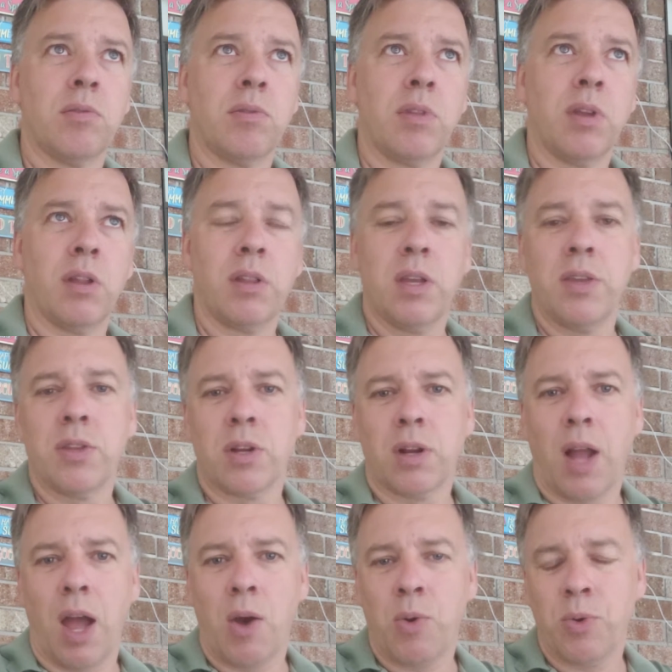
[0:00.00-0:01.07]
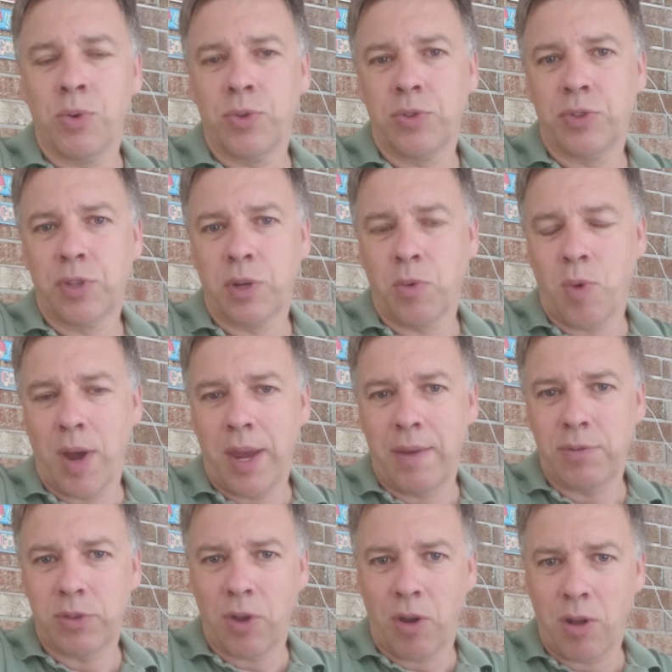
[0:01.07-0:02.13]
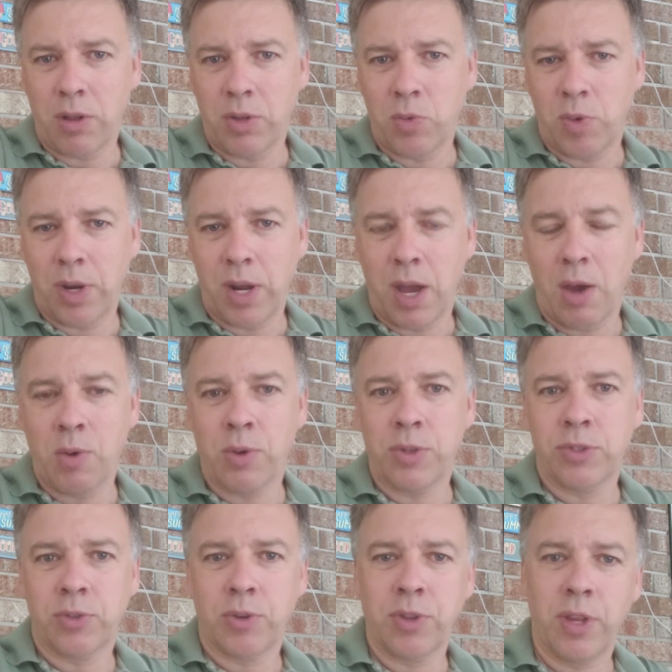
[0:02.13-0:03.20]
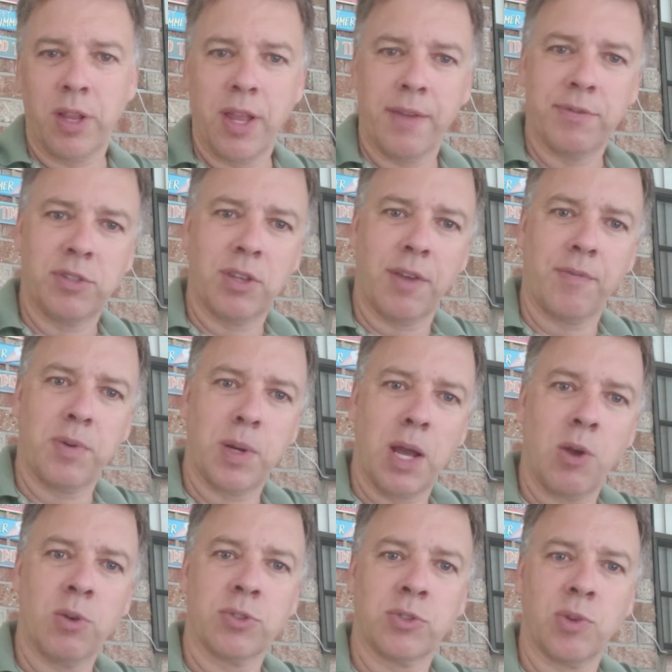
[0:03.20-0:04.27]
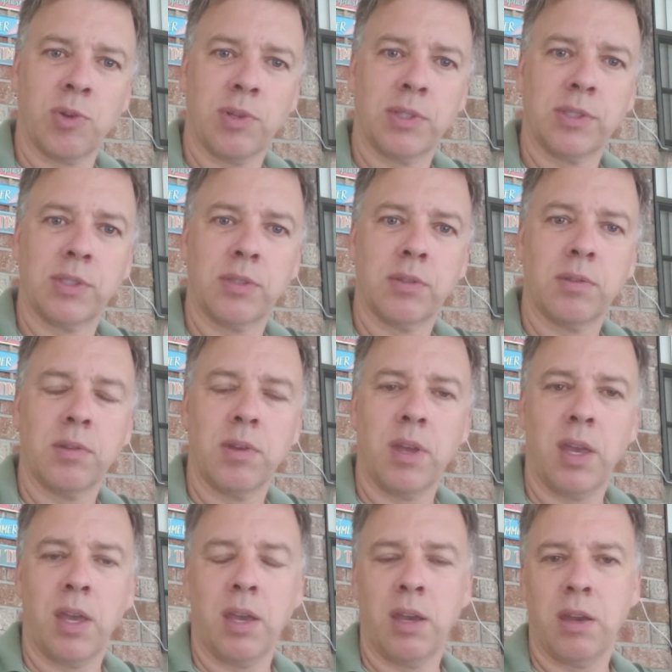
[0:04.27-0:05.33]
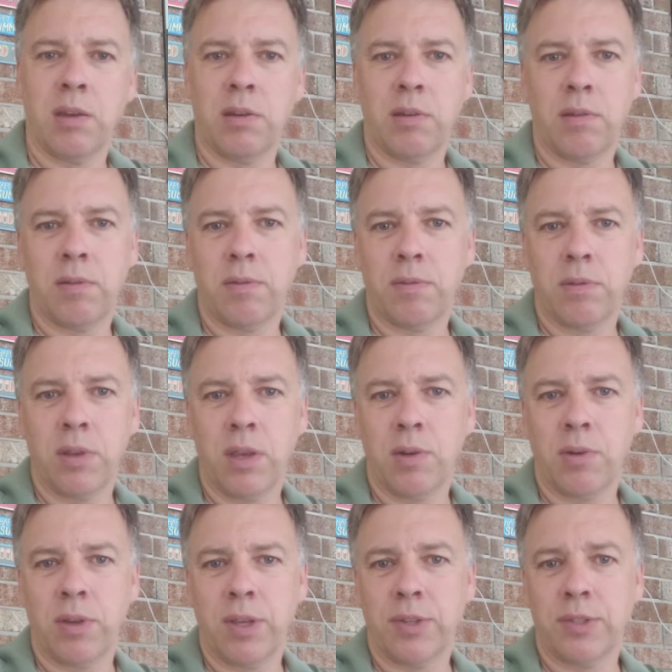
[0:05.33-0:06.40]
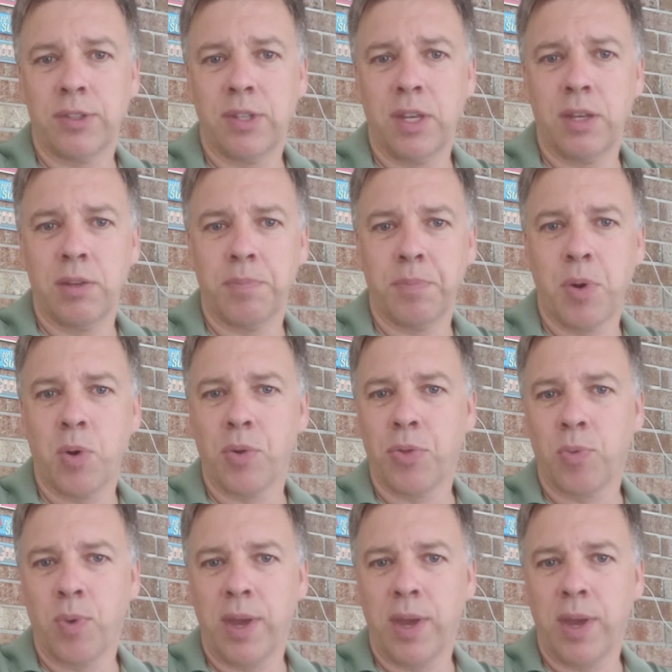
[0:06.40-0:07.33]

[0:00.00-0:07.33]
they'll either house their wives all in one house, or they'll have separate households. And you see it both